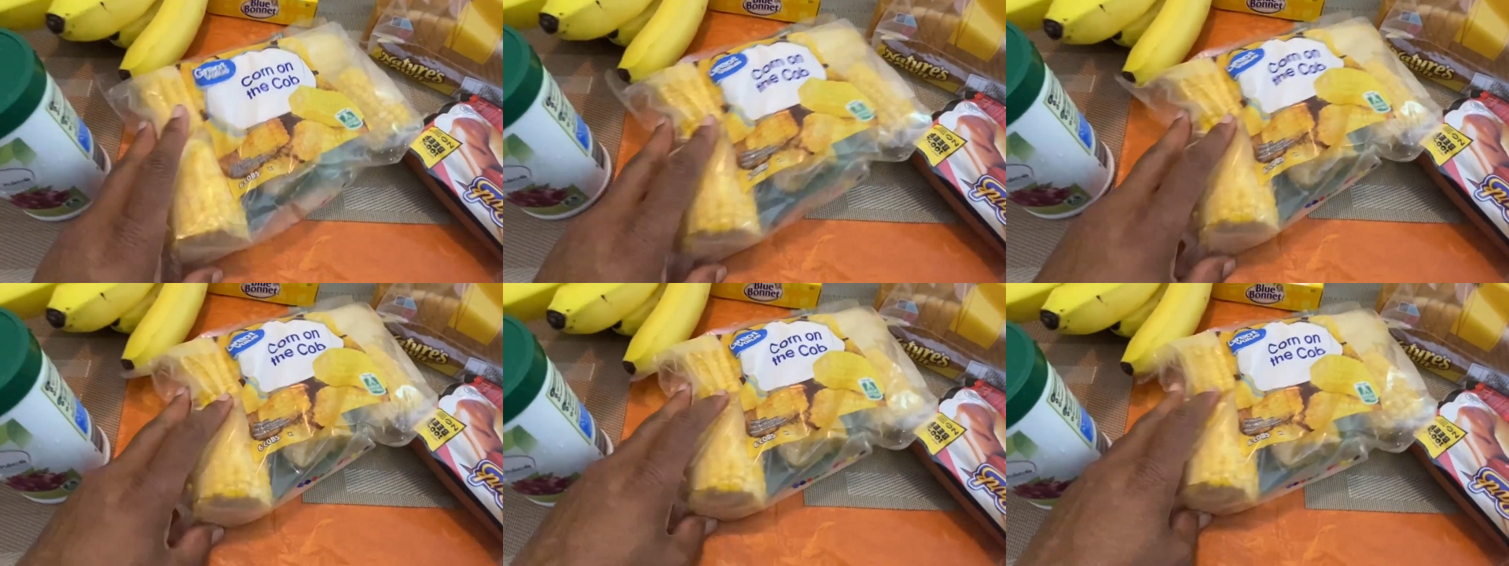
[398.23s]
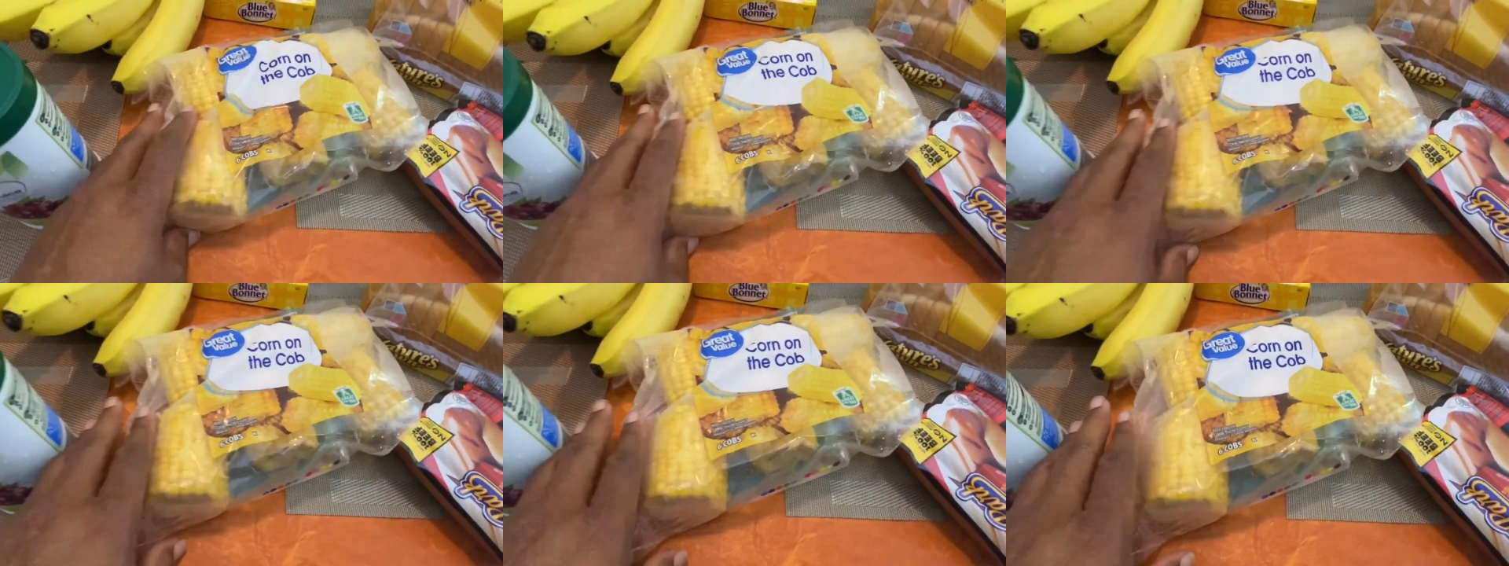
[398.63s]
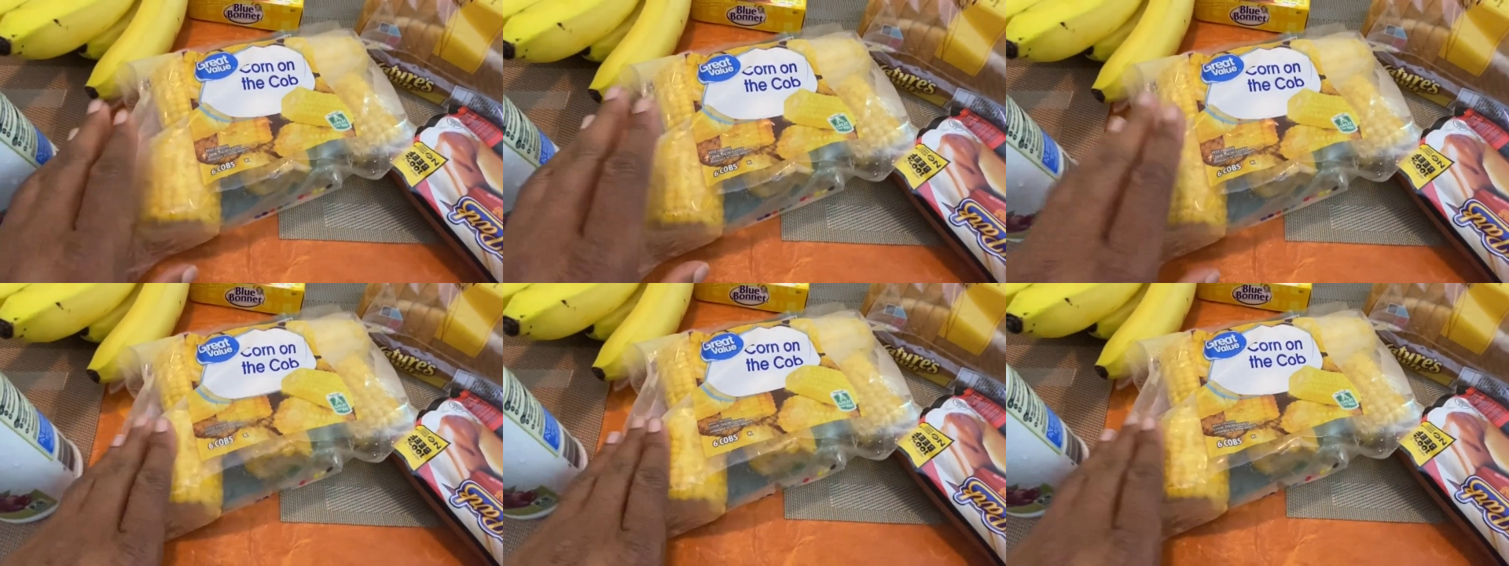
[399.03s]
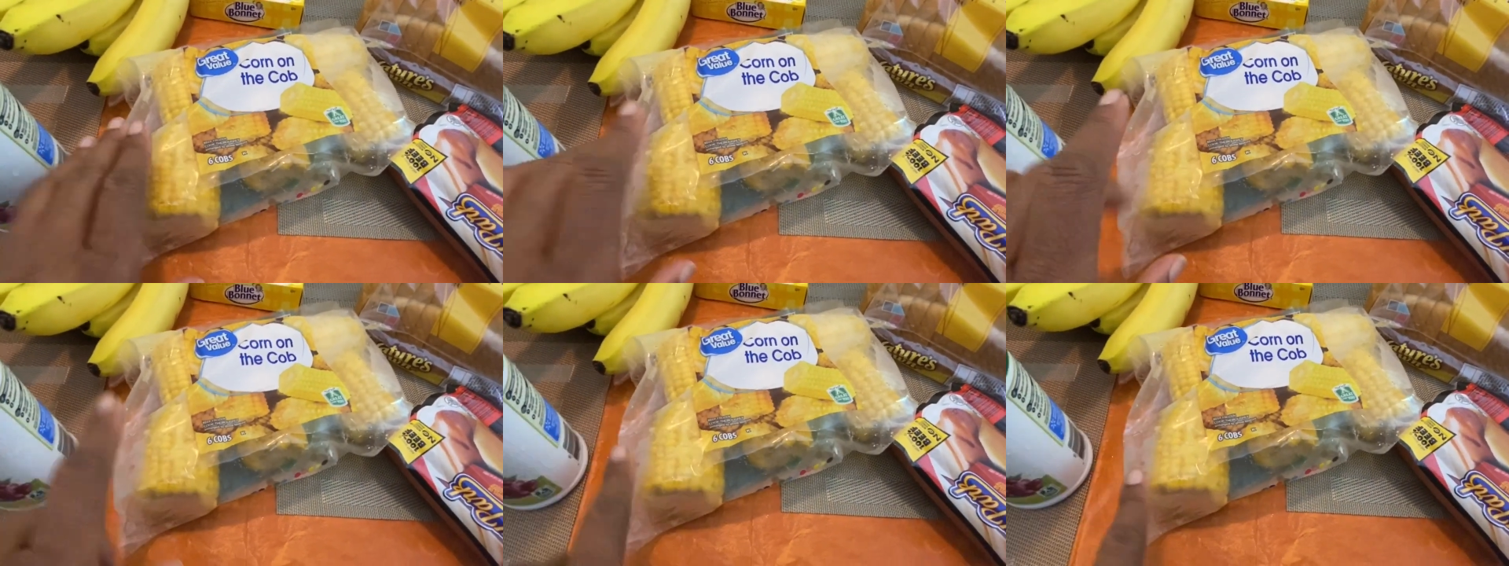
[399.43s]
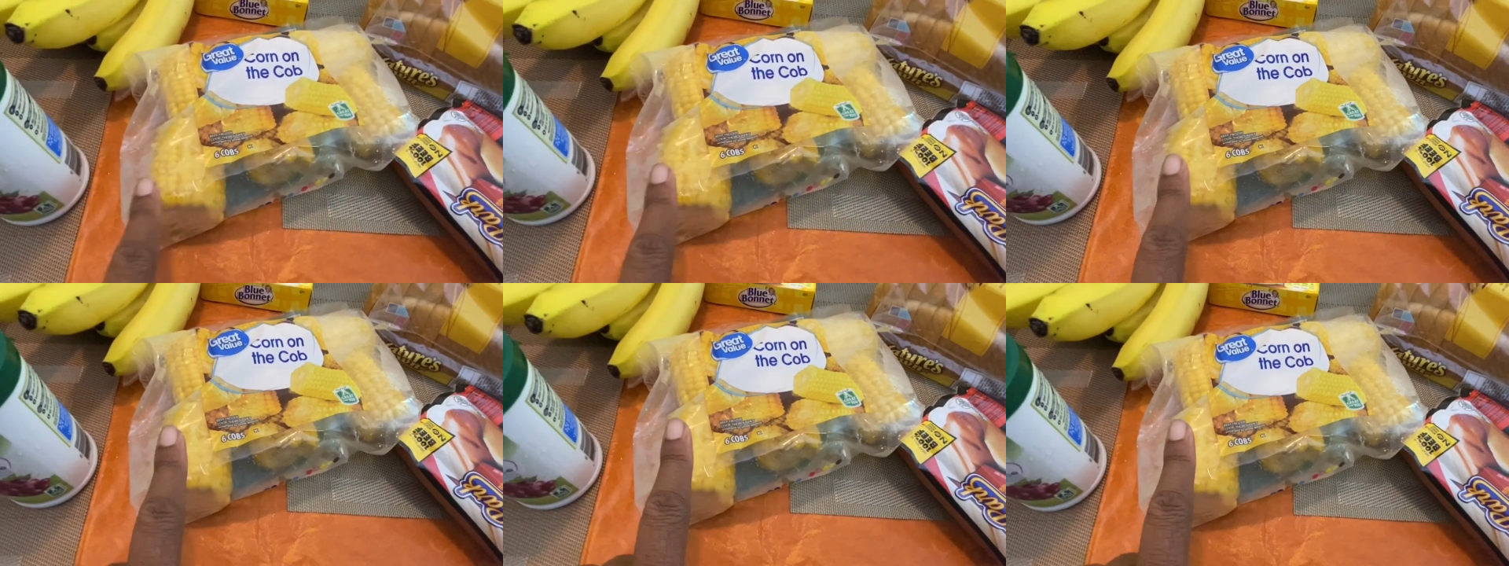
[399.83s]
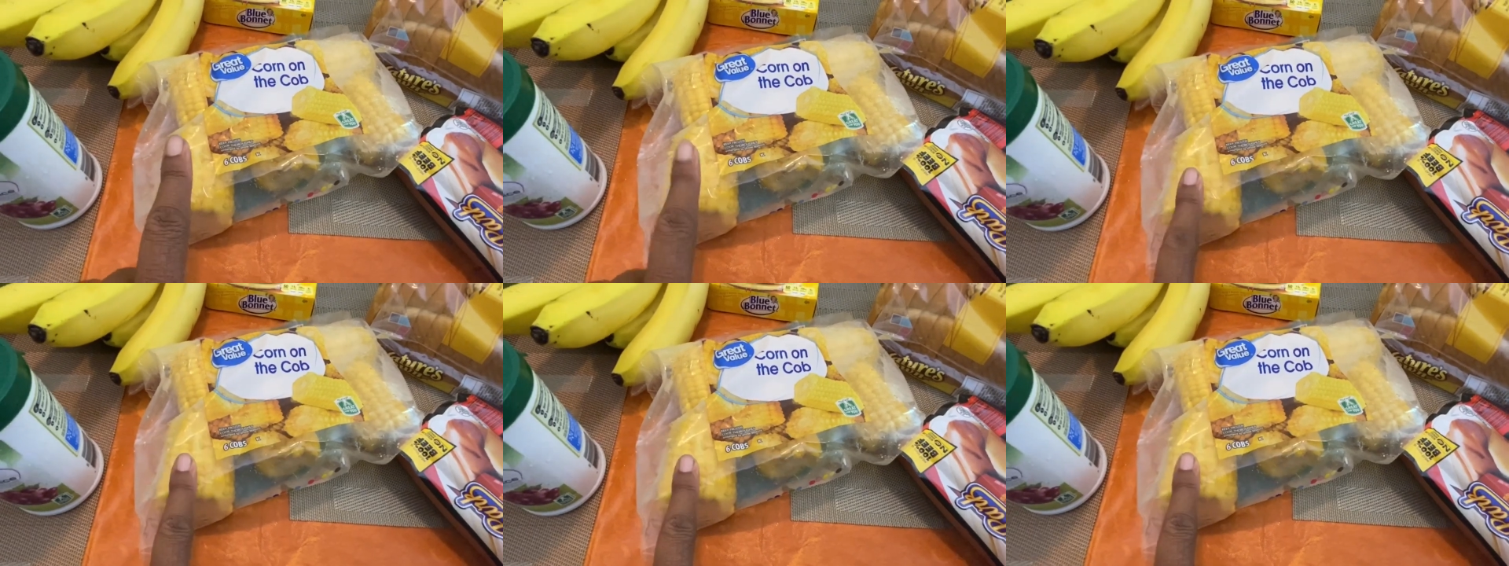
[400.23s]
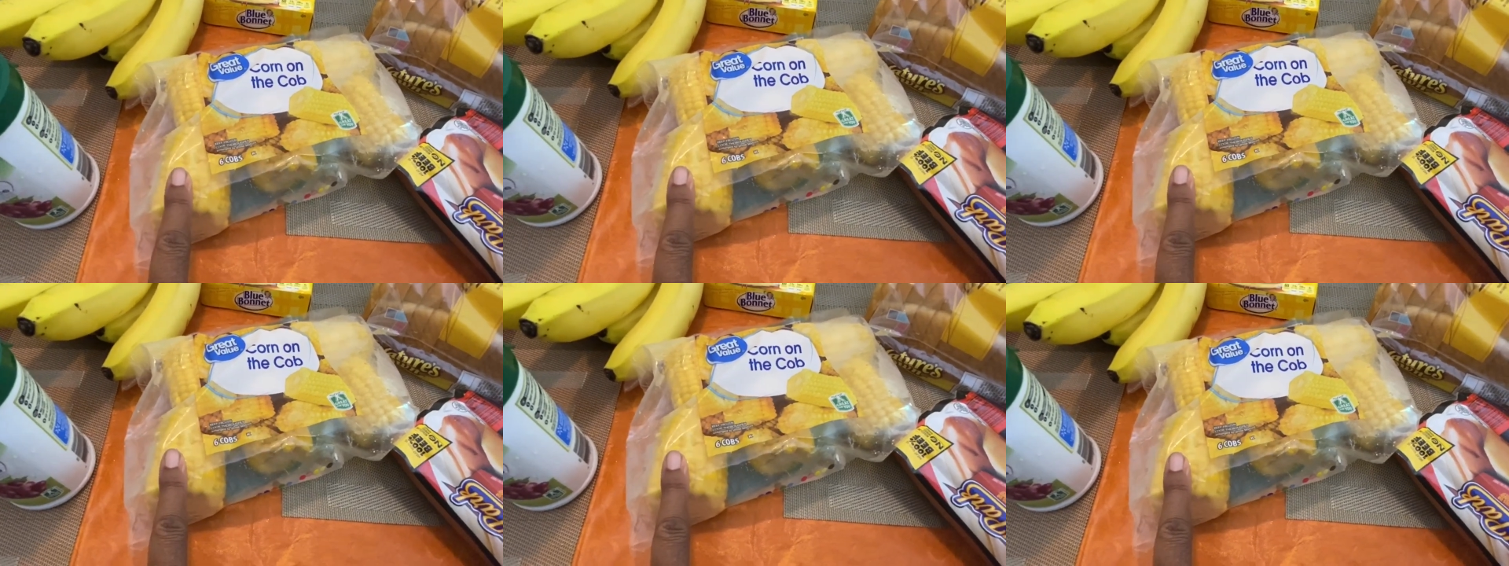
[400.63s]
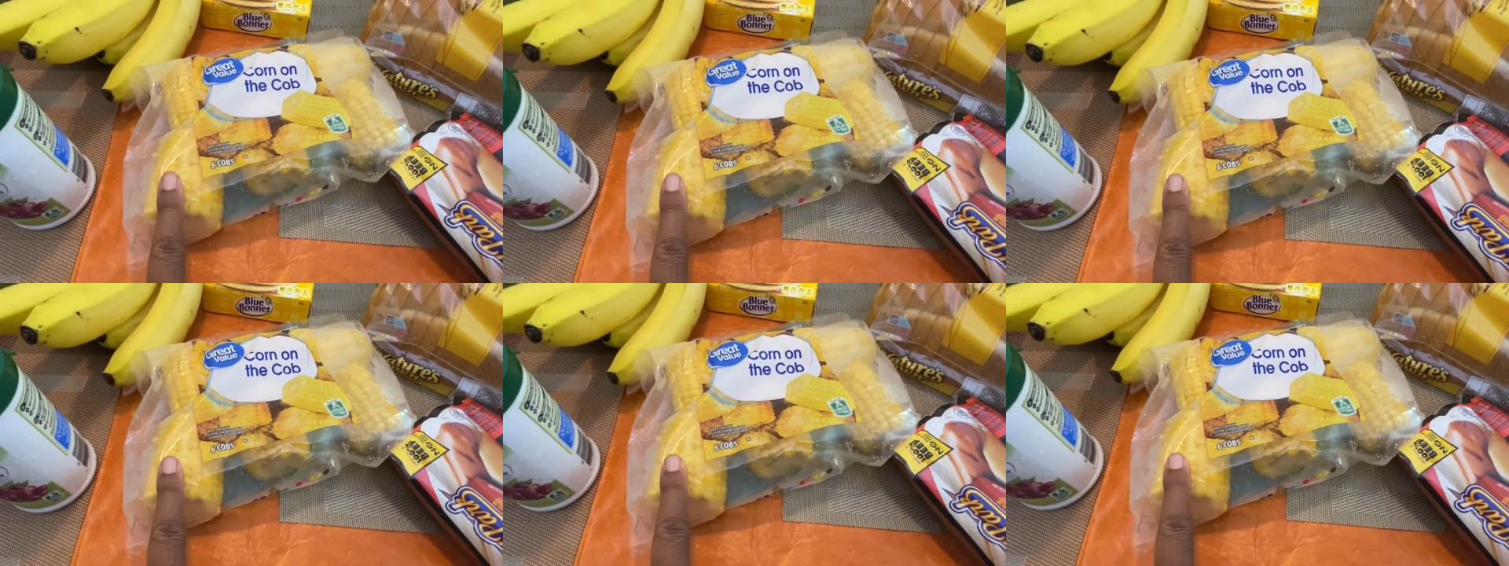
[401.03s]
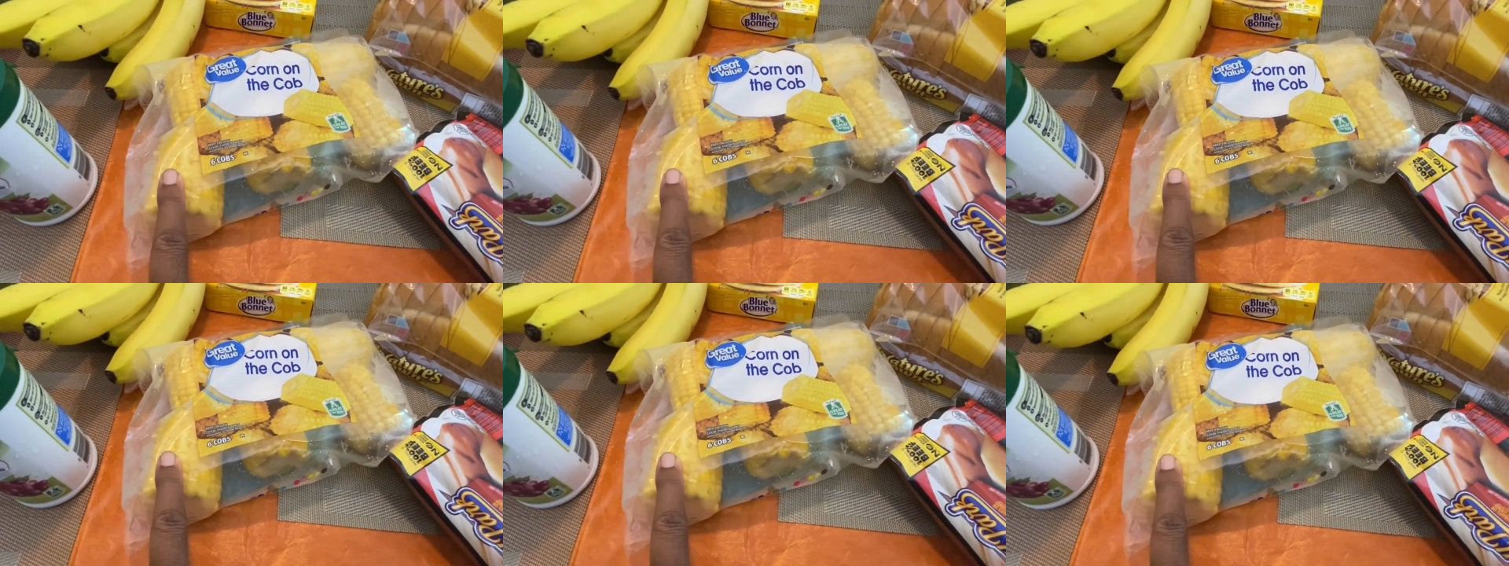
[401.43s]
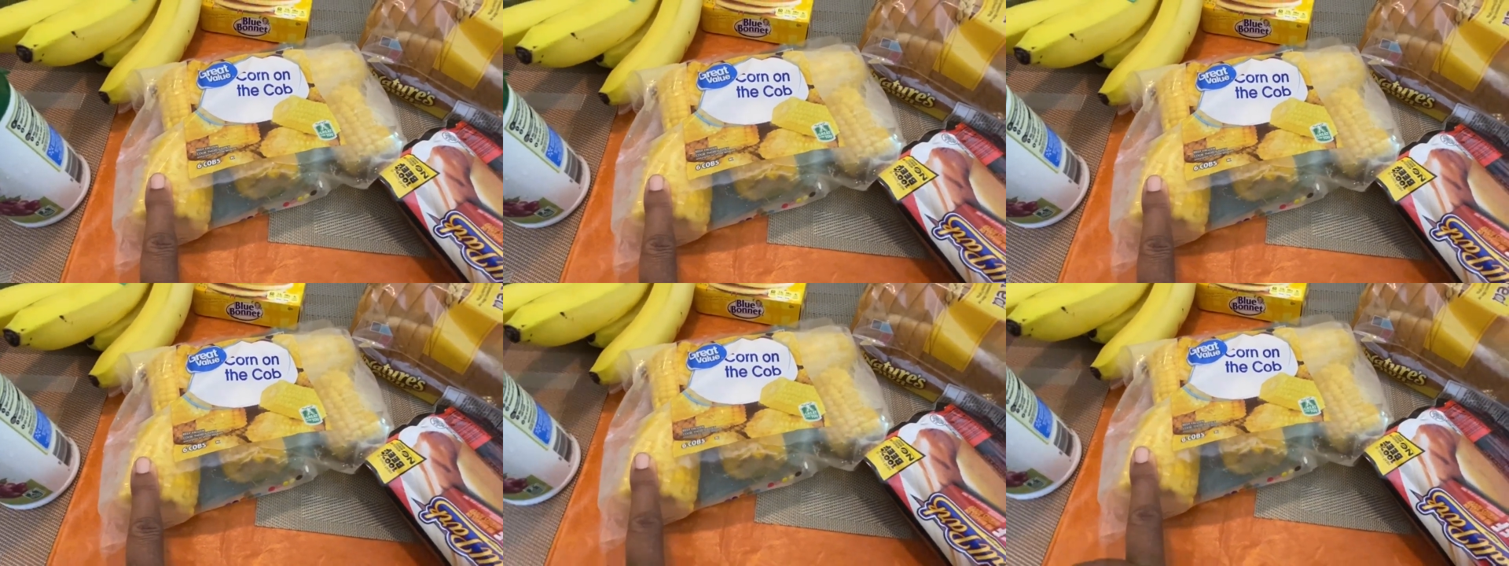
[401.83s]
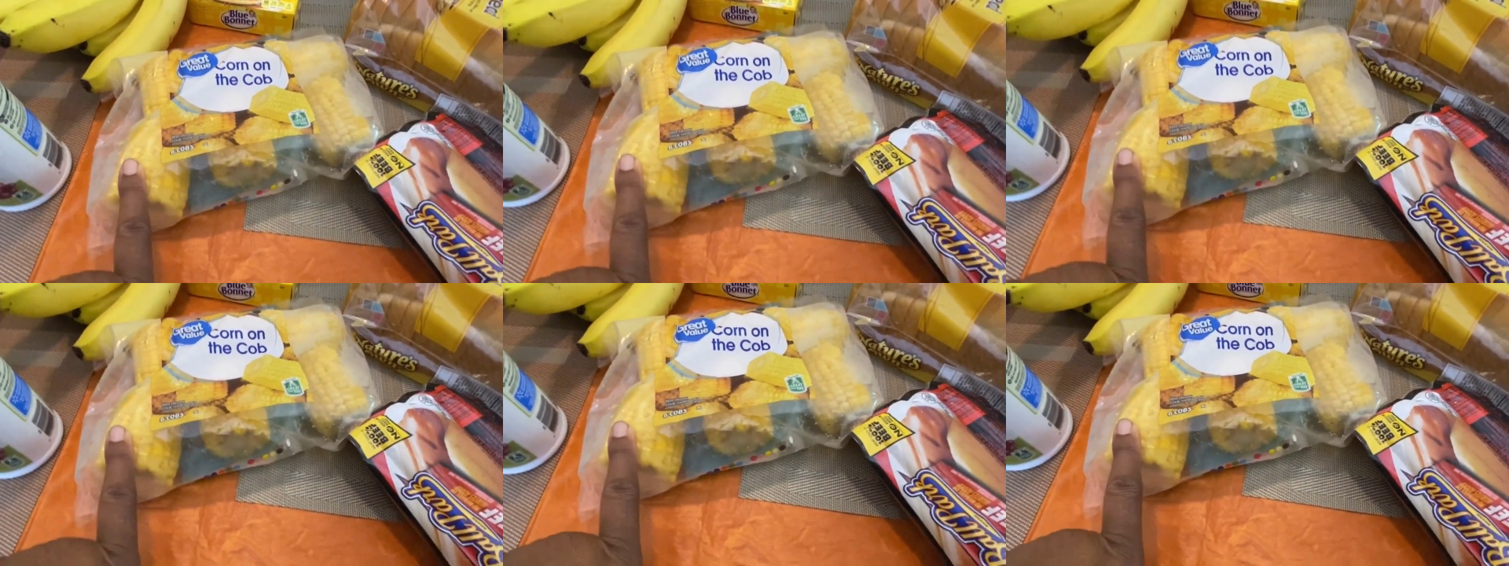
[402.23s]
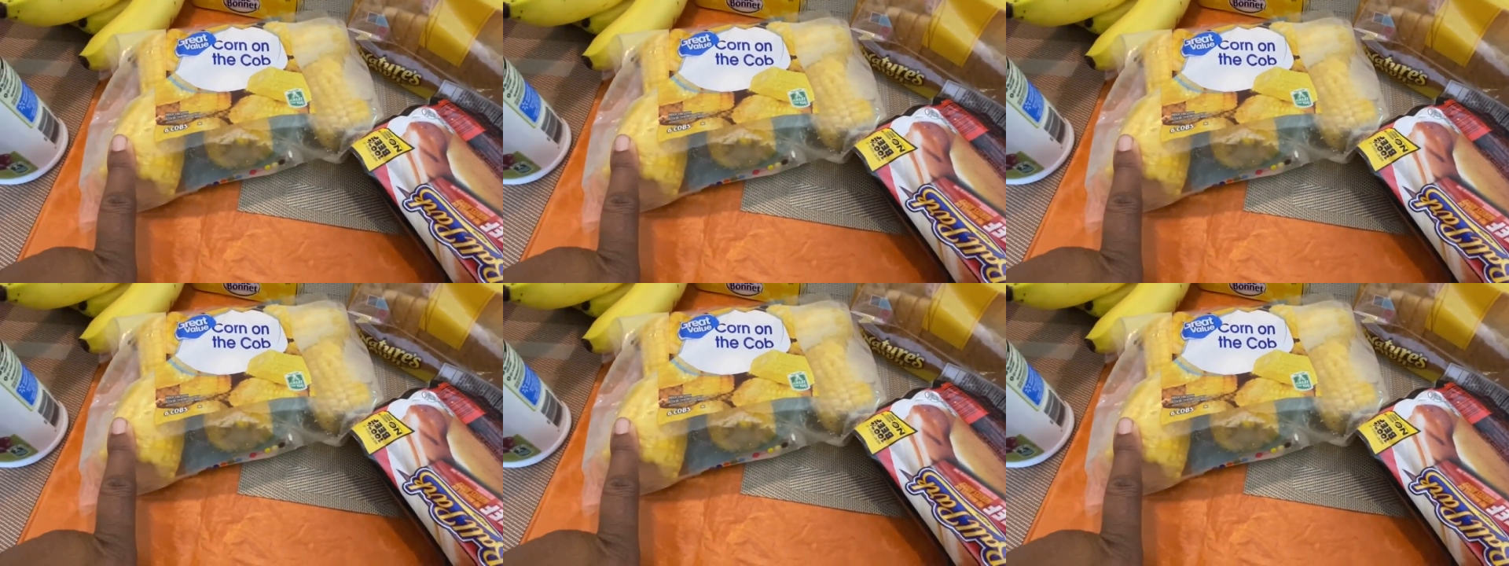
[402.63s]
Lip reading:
No face is visible, so there are no lips to read.